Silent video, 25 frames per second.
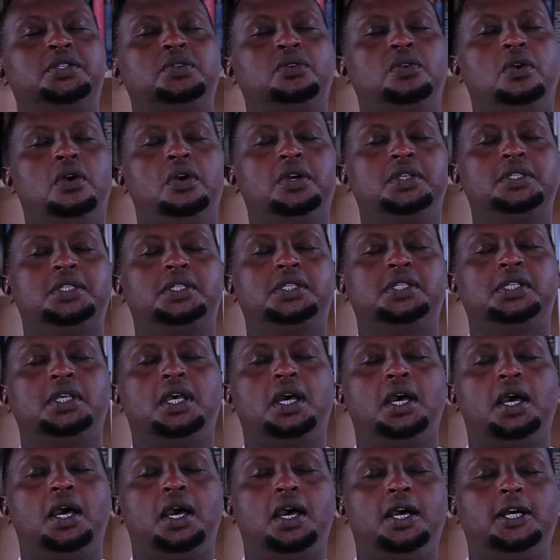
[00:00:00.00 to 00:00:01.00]
course,
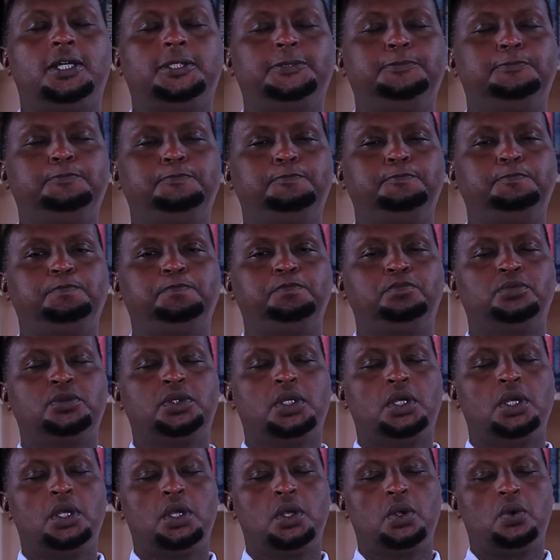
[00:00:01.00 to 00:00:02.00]

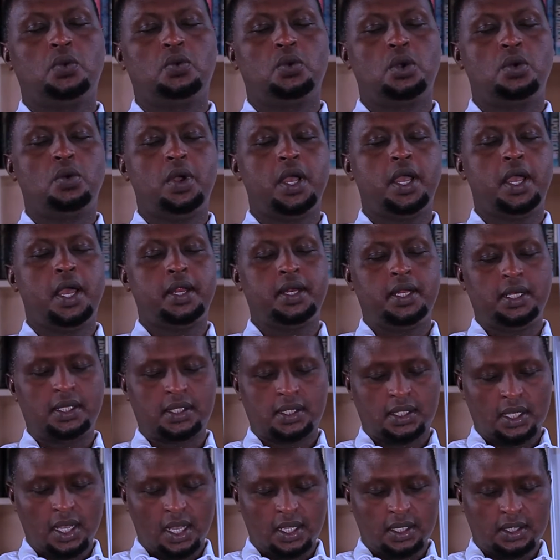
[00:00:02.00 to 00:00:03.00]
we
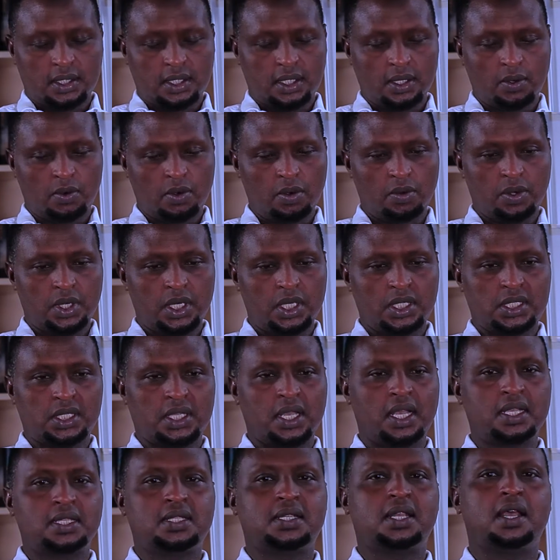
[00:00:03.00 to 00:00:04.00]

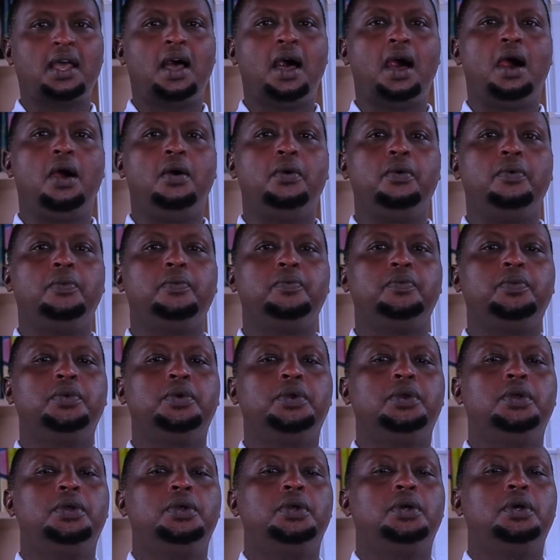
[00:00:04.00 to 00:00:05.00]
discussed how
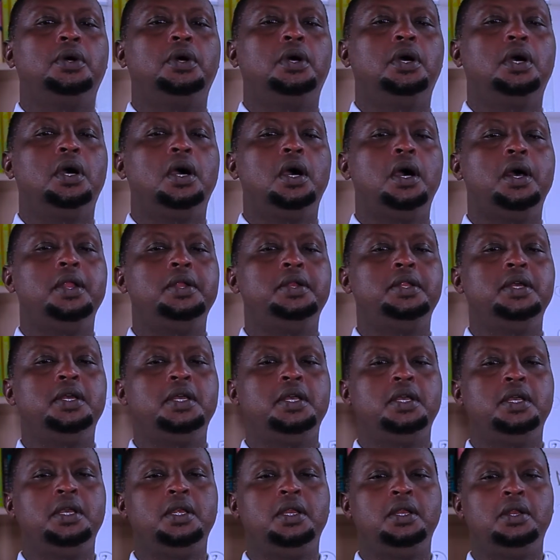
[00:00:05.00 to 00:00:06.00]

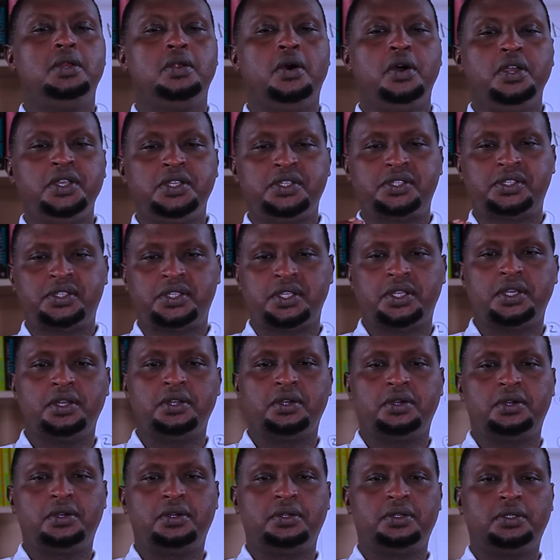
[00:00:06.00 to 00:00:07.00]
the noise
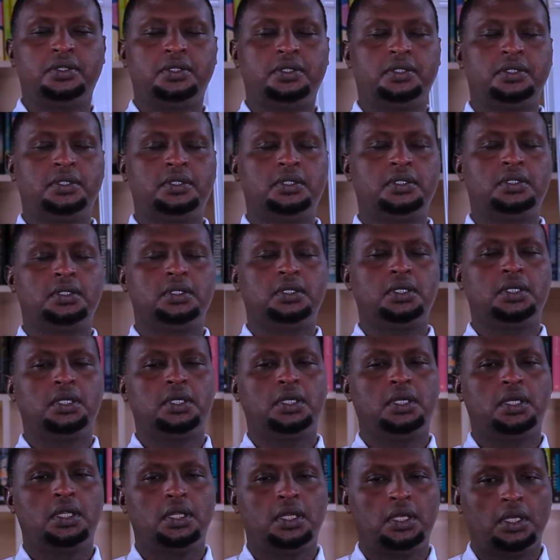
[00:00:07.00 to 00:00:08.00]
signal,
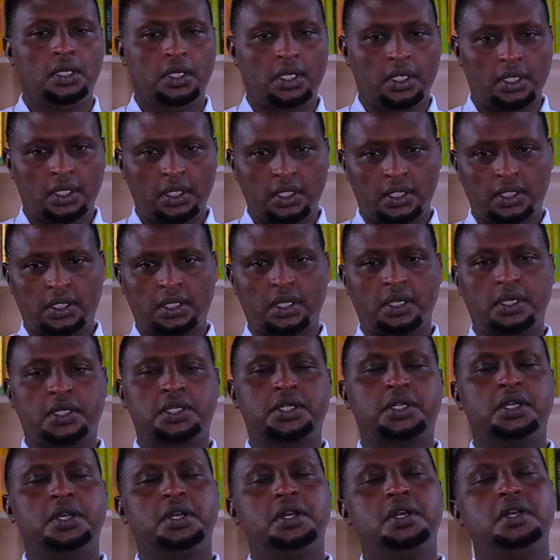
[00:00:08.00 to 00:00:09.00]
the
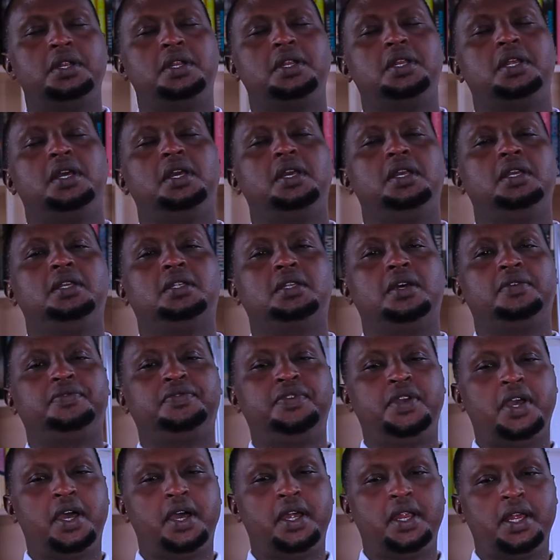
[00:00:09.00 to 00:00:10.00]
distortion, the
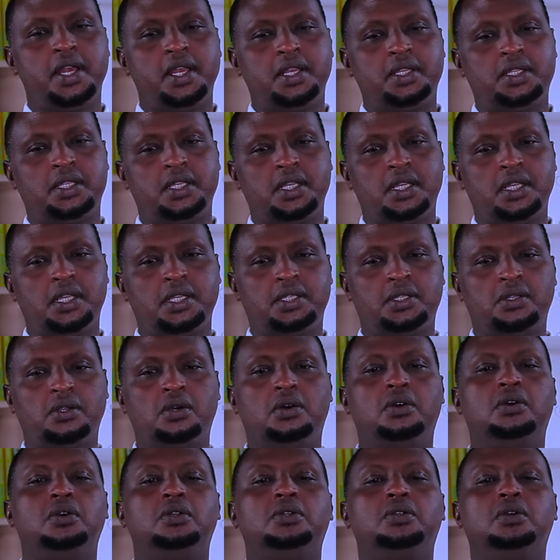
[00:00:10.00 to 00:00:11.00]
interferences,
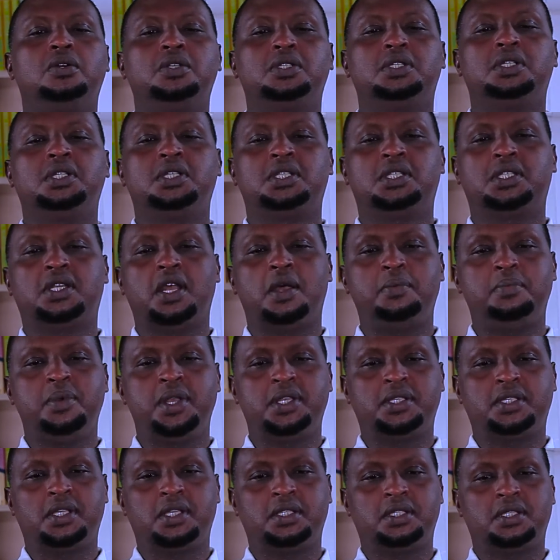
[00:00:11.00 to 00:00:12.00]
all those
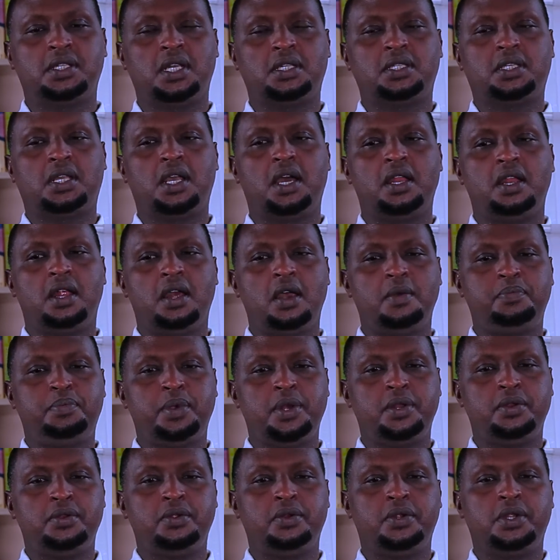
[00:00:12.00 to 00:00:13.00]
disturbances that can
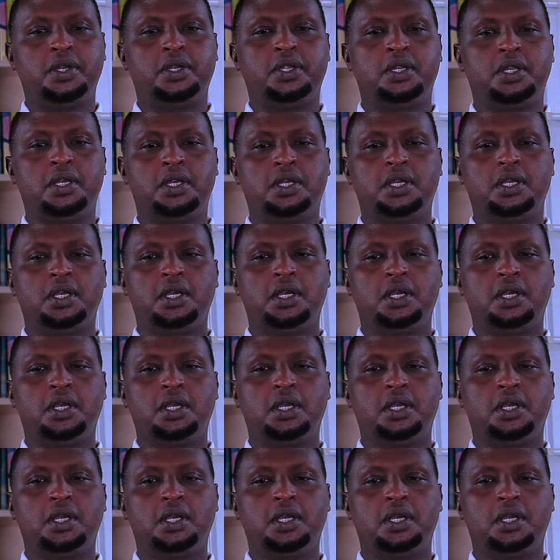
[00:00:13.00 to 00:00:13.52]
happen during the